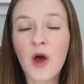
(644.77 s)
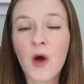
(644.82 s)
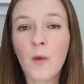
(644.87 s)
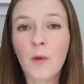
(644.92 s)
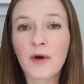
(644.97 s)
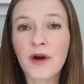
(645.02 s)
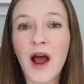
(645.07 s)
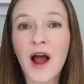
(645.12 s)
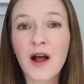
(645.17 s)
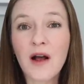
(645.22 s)

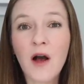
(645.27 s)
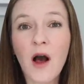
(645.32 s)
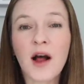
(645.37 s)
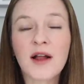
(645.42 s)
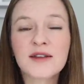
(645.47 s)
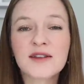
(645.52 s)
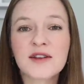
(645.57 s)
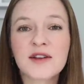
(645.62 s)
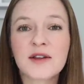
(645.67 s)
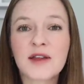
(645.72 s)
We're not
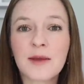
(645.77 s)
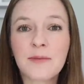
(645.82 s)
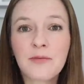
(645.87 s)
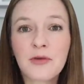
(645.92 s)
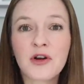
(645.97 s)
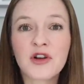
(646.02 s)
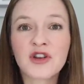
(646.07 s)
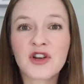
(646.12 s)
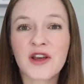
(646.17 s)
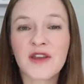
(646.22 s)
constantly
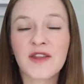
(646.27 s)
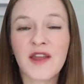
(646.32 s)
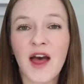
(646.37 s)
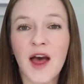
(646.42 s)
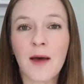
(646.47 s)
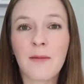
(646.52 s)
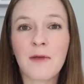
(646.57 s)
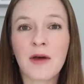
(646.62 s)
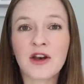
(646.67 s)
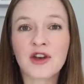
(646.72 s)
pushing
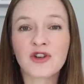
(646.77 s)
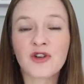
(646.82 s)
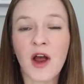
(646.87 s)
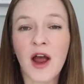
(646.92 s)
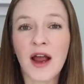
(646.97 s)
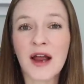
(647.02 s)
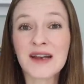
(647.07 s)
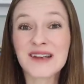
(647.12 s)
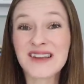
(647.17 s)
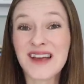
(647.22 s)
them and
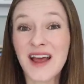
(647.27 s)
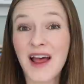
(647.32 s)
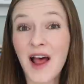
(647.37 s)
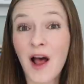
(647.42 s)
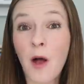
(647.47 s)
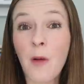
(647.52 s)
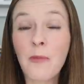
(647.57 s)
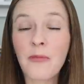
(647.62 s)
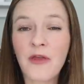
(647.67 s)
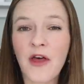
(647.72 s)
trying to
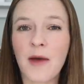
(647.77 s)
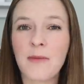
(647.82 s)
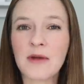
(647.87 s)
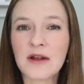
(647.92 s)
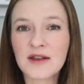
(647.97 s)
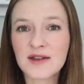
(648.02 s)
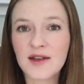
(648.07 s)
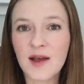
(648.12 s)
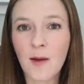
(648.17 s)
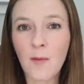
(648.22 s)
help them
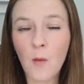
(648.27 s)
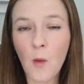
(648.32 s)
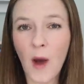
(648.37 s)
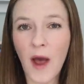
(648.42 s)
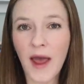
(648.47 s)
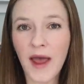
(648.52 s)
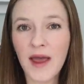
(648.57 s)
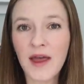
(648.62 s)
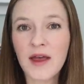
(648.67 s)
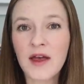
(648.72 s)
in some
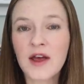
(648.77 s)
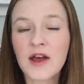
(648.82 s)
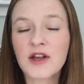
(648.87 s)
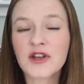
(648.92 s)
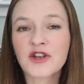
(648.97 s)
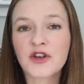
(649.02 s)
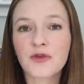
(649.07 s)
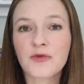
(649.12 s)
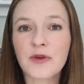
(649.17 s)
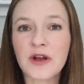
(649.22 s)
way
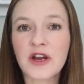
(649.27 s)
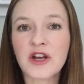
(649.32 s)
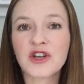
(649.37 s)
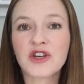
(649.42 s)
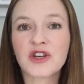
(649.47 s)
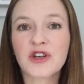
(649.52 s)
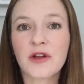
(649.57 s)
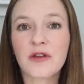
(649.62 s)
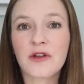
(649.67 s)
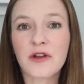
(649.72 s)
to
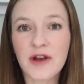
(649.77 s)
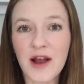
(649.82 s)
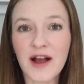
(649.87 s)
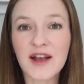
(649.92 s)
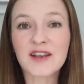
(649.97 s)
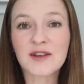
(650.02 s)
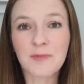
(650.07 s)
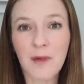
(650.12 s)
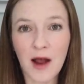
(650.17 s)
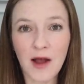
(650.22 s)
reach the
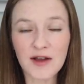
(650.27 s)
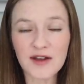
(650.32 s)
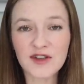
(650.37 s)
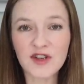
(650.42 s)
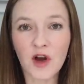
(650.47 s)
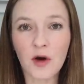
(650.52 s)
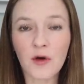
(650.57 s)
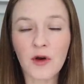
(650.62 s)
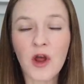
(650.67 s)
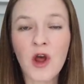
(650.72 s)
next
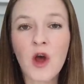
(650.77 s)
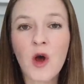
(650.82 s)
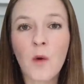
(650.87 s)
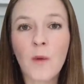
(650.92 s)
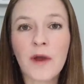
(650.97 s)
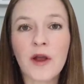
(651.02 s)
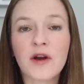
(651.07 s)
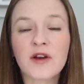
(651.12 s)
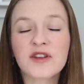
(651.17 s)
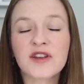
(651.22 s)
milestone.
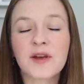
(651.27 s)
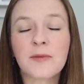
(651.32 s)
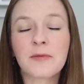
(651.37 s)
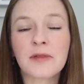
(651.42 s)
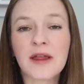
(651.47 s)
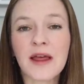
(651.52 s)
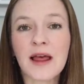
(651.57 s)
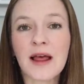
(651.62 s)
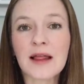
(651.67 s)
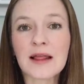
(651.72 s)
We are
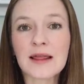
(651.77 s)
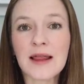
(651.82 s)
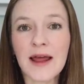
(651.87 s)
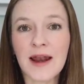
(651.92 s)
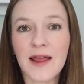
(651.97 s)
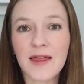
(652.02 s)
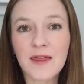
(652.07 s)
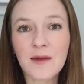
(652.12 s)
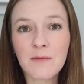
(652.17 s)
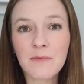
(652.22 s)
simply
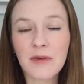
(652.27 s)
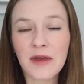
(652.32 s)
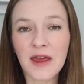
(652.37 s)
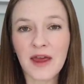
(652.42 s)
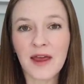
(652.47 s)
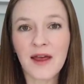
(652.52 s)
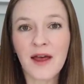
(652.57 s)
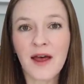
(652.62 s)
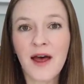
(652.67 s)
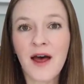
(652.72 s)
letting them
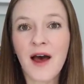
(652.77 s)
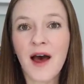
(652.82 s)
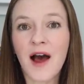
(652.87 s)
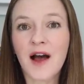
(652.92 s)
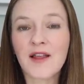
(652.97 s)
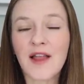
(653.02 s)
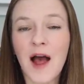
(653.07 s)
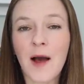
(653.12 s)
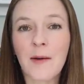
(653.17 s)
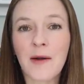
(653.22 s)
be,
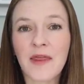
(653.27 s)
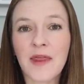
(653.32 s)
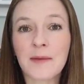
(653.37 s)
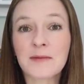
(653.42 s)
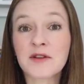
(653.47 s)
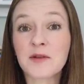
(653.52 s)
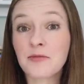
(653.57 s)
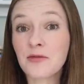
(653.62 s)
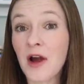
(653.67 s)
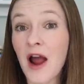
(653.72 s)
allowing them
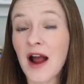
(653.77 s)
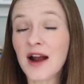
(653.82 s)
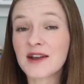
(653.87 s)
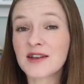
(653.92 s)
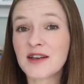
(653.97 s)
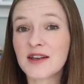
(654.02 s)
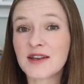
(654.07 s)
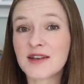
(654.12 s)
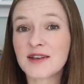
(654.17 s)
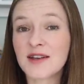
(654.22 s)
to
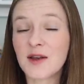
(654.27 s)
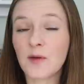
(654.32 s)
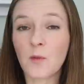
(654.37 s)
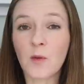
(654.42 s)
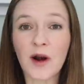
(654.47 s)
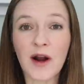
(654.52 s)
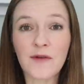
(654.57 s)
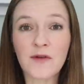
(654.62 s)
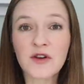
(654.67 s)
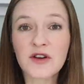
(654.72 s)
practice in
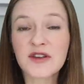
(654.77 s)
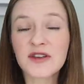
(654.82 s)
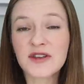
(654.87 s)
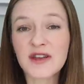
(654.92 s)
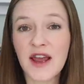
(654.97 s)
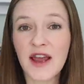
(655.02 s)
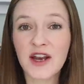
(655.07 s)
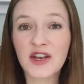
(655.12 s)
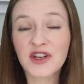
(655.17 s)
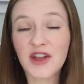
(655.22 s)
whatever
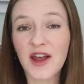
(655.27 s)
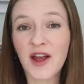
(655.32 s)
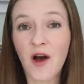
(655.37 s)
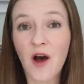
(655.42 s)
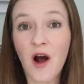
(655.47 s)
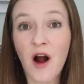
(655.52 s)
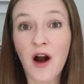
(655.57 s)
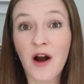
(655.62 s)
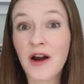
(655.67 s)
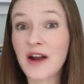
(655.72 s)
stage they
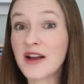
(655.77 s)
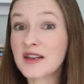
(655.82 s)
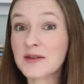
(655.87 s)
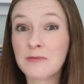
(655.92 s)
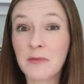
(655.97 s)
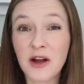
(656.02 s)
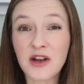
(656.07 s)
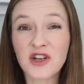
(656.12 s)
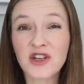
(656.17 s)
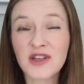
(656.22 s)
are as
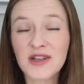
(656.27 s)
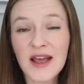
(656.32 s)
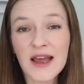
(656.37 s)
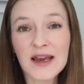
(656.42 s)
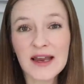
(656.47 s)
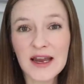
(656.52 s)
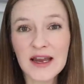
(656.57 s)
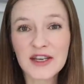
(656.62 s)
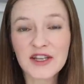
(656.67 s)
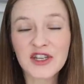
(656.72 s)
much as they
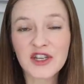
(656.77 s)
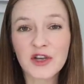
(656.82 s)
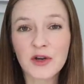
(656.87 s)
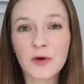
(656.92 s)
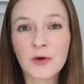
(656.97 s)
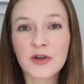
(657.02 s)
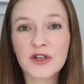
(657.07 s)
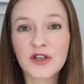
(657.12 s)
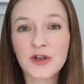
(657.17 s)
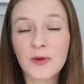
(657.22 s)
need
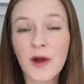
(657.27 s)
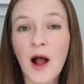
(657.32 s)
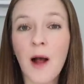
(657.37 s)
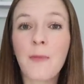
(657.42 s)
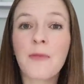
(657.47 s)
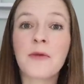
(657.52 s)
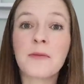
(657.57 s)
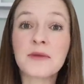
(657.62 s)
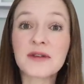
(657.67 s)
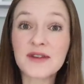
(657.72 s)
to to
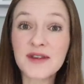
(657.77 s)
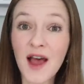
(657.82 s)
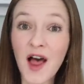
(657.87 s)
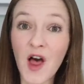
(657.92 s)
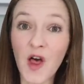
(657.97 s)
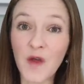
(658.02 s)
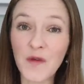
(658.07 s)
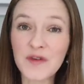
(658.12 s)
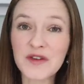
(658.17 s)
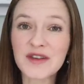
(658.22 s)
help
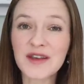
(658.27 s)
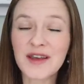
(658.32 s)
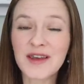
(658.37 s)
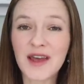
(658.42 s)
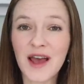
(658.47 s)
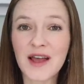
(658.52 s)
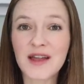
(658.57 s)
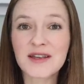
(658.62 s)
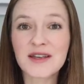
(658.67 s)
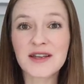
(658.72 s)
themselves
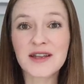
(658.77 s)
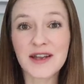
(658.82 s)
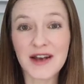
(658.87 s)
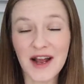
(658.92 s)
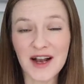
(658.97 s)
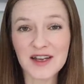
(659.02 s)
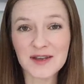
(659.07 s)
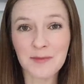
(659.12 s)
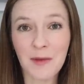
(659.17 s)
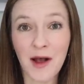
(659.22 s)
get to the
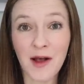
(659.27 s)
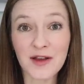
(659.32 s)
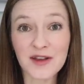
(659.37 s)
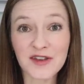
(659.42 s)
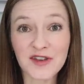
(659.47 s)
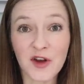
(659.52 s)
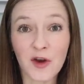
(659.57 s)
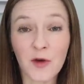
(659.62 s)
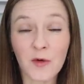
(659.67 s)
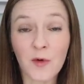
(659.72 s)
next
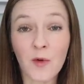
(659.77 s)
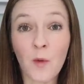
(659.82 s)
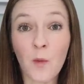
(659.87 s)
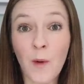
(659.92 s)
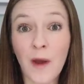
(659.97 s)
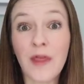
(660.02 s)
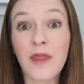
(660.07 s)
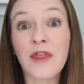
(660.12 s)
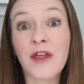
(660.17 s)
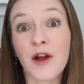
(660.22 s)
milestone
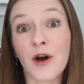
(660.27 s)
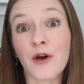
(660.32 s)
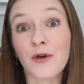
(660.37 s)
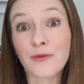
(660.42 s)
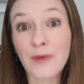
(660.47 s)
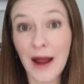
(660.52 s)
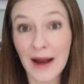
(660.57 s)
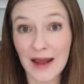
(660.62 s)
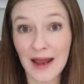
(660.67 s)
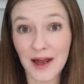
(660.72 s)
when they're
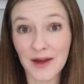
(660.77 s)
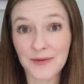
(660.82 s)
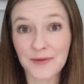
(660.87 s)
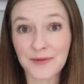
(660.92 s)
ready.